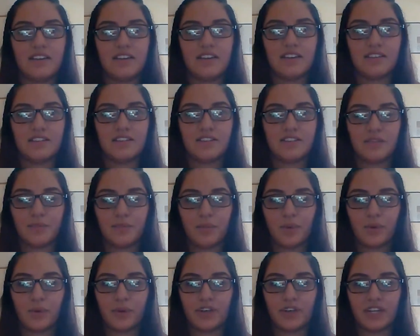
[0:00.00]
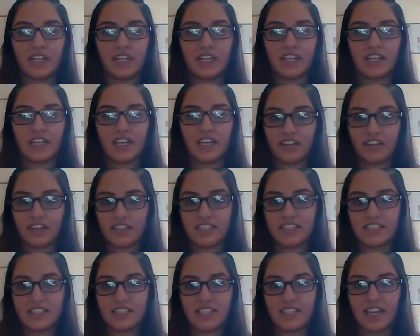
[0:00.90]
supporting Here to
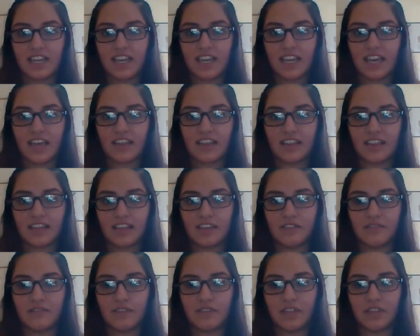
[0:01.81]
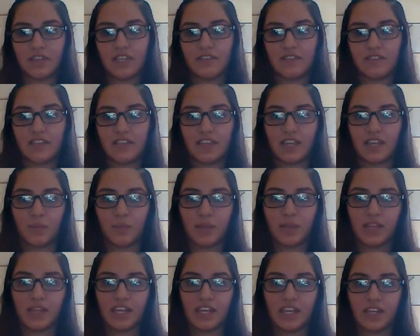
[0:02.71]
Stay, and they've even like been
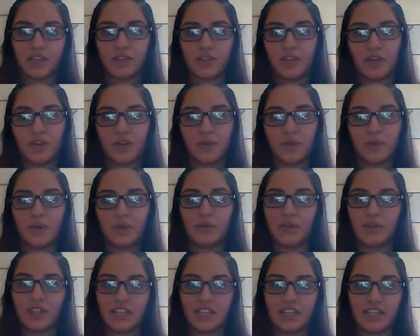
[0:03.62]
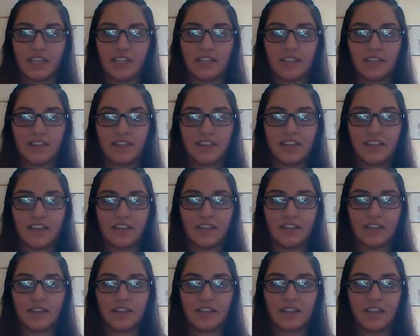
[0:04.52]
like, you know, we really like
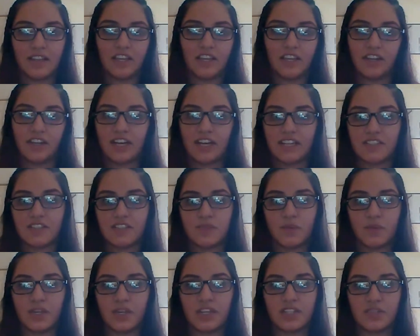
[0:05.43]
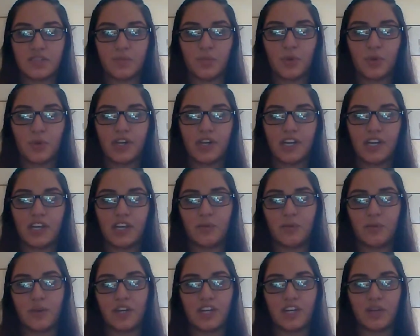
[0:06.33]
think your guys' work is important.
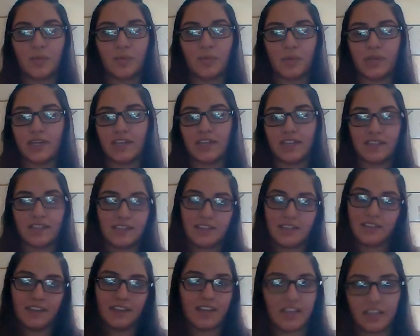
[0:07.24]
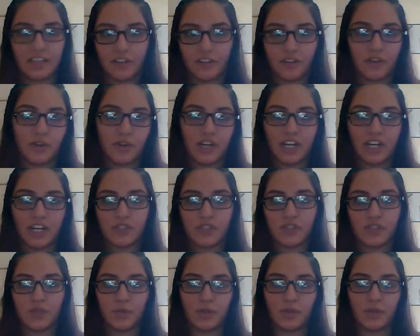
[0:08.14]
We're gonna put, I don't know,
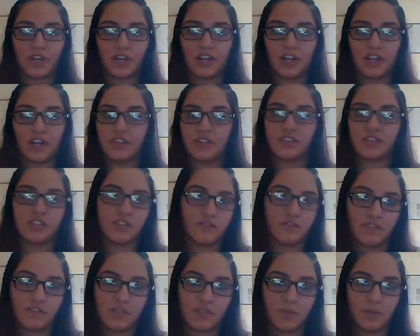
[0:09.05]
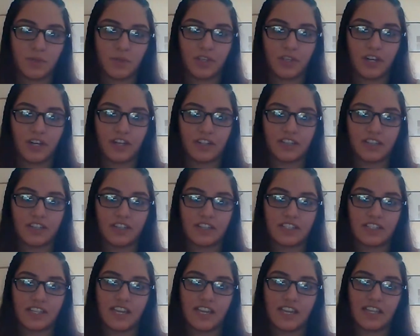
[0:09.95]
$100 more or $50 more,
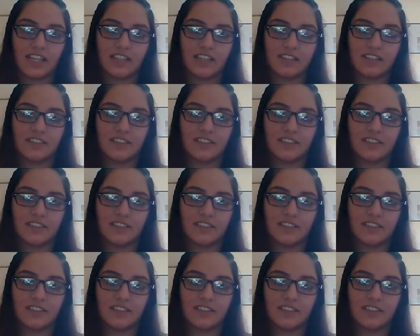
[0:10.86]
and